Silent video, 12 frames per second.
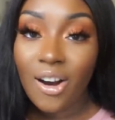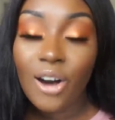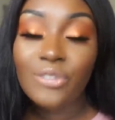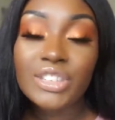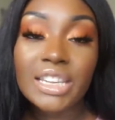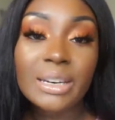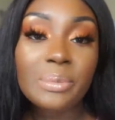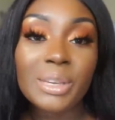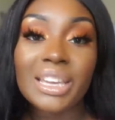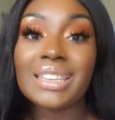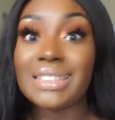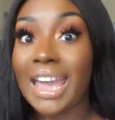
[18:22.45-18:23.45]
often,
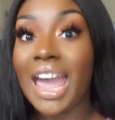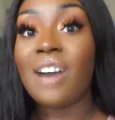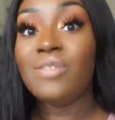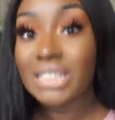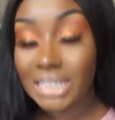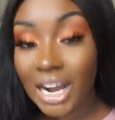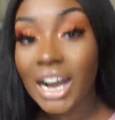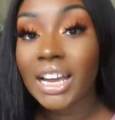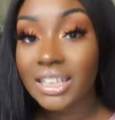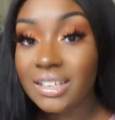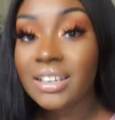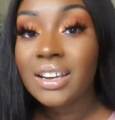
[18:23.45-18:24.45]
because I have a
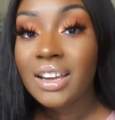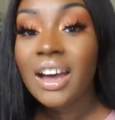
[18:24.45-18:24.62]
ton